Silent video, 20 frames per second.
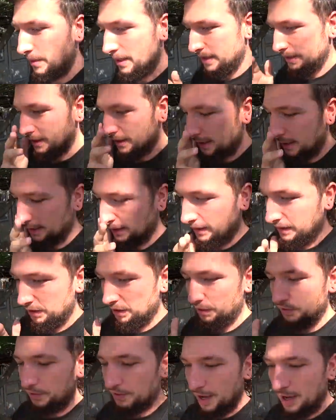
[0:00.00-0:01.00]
We had to get like
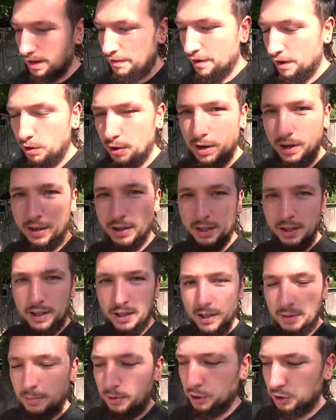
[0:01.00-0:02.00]
a five hour
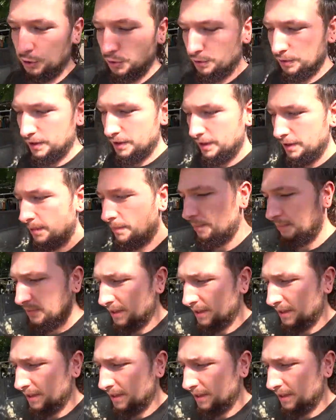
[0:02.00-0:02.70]
marshrutka